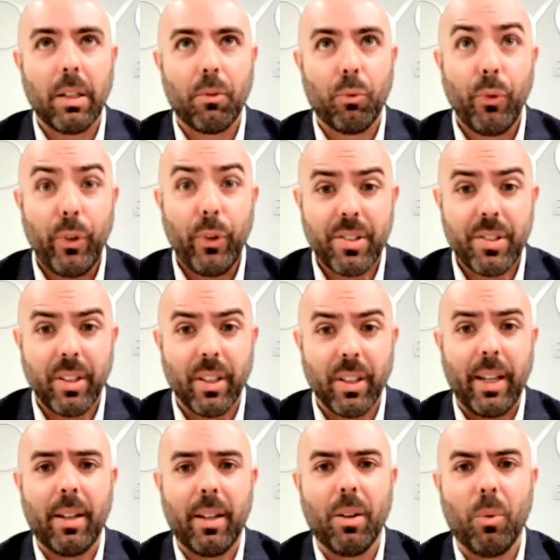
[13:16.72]

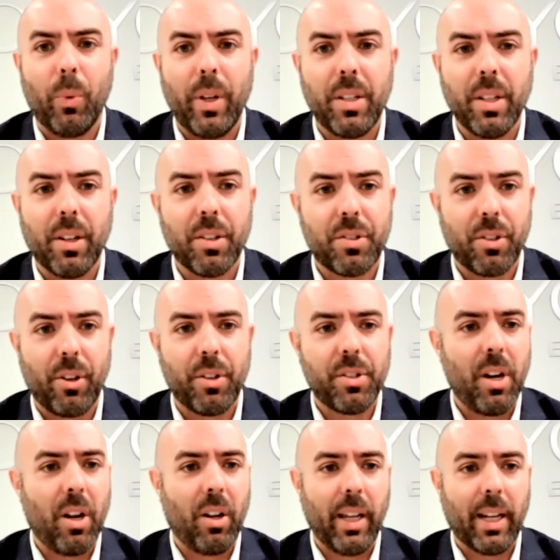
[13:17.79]
recently we did a search,
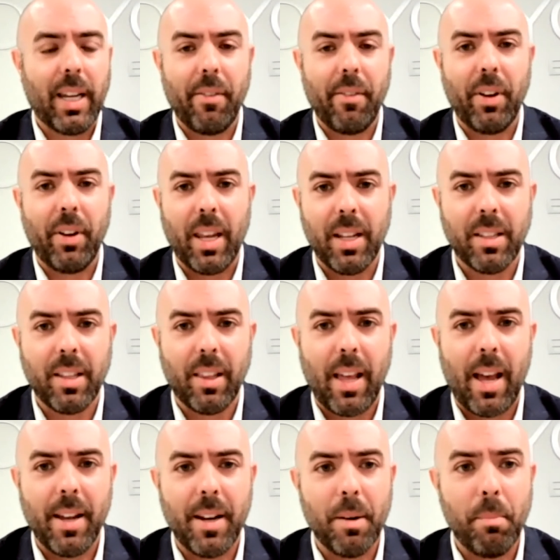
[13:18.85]
and I'll let Kevin get into
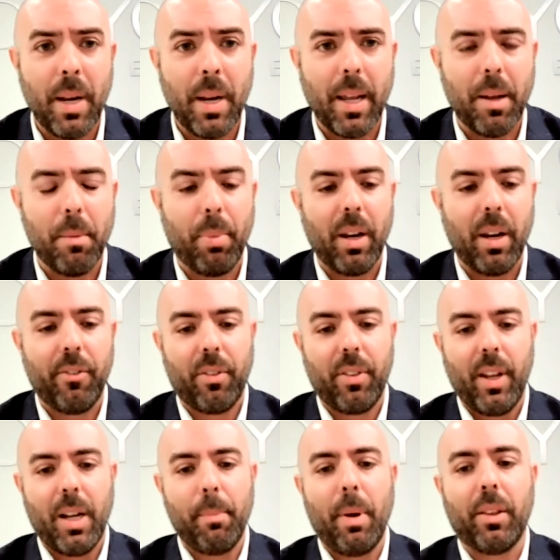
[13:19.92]
that in a minute. But if you
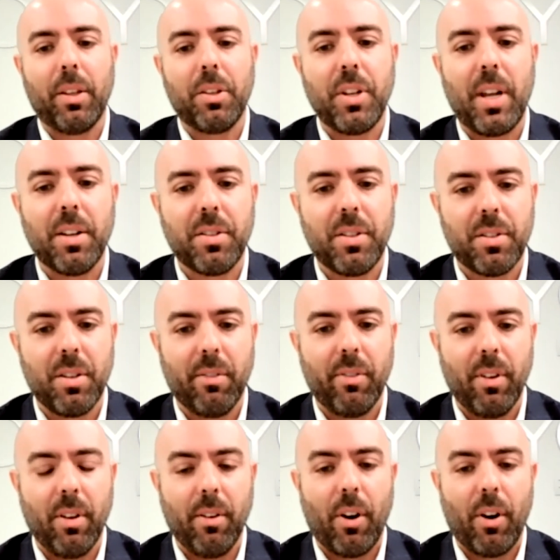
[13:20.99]
think about the genesis
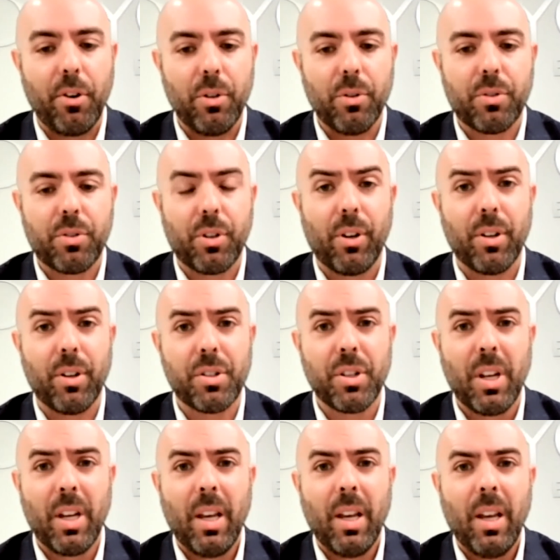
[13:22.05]
of our new search,
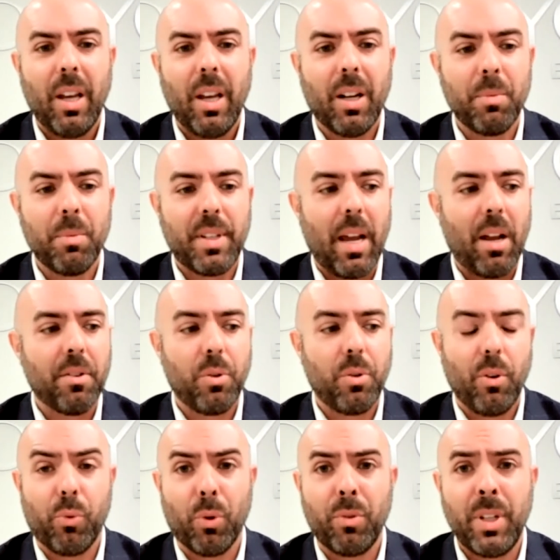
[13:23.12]
it comes down to,
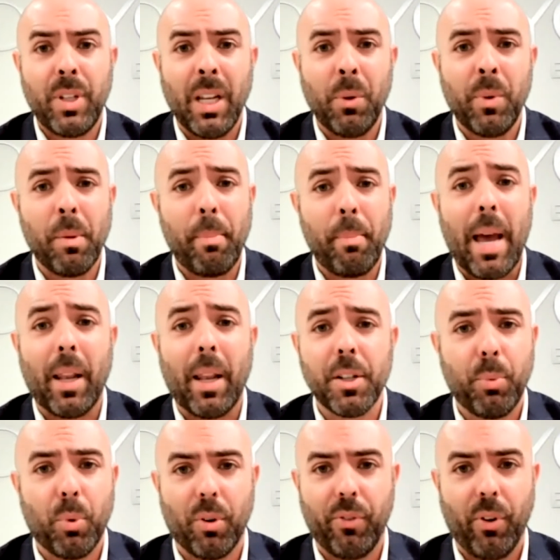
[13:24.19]
if we're dealing with a
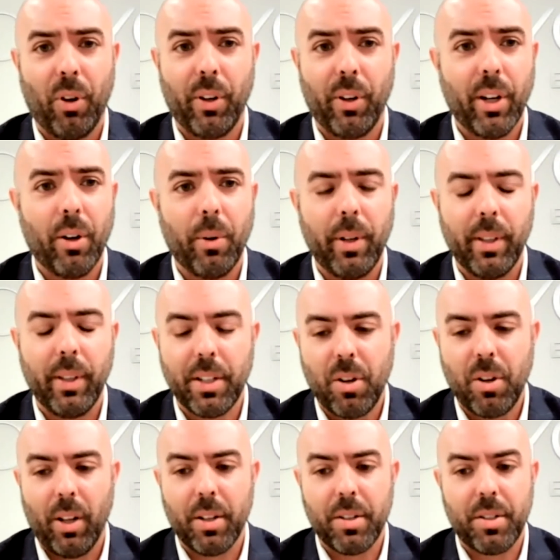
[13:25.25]
balanced portfolio, and let's
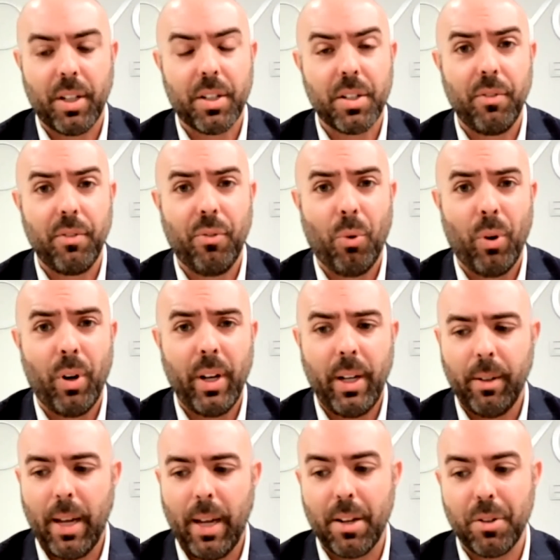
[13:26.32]
call it
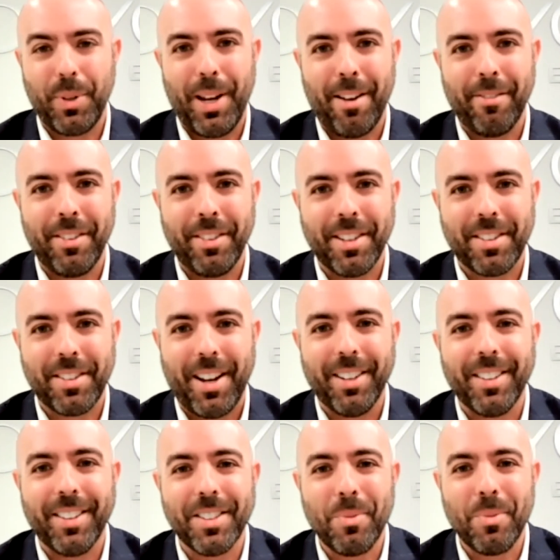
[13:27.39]
60-40, as we have in the title
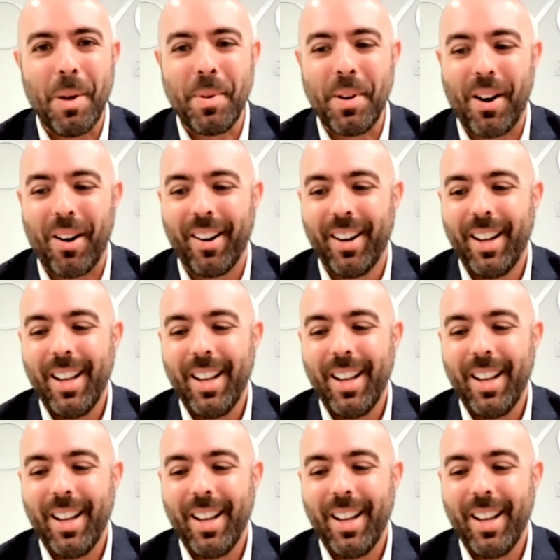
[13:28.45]
of this webinar,